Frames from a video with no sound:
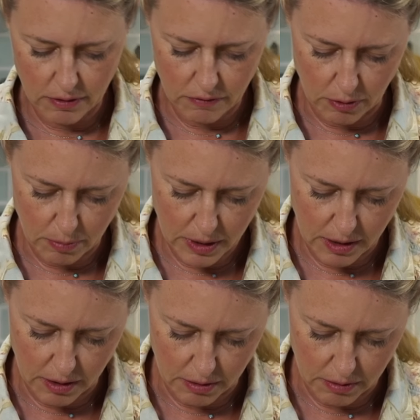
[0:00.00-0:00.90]
of your
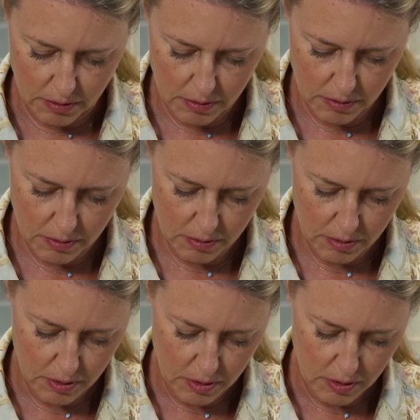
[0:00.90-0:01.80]
pan
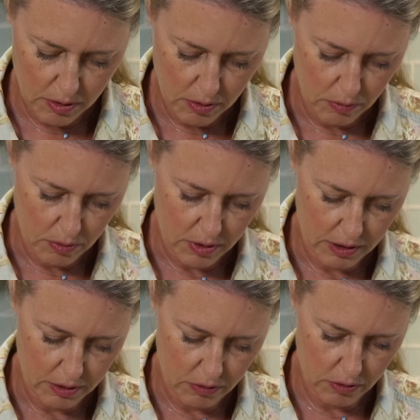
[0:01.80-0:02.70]

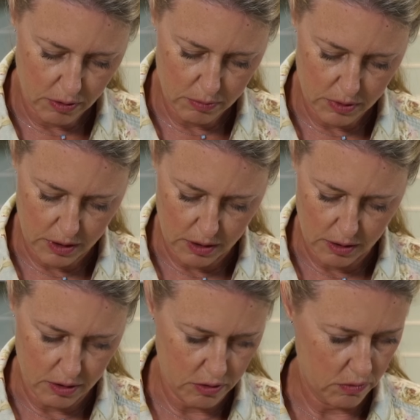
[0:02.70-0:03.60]
without it crumbling
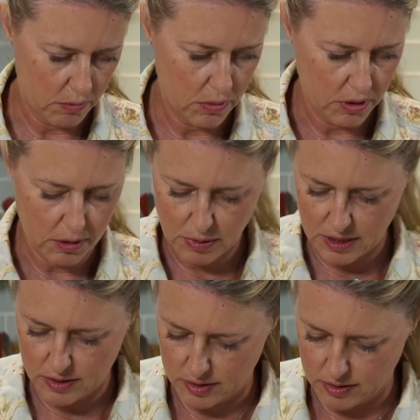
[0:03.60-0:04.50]
into a million
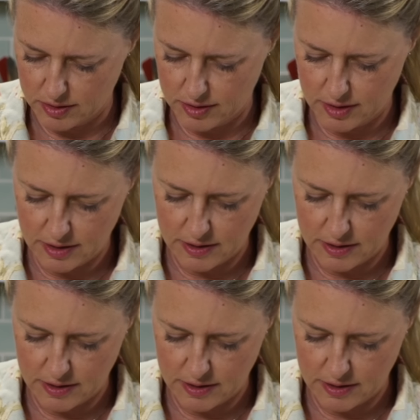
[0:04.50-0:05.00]
pieces.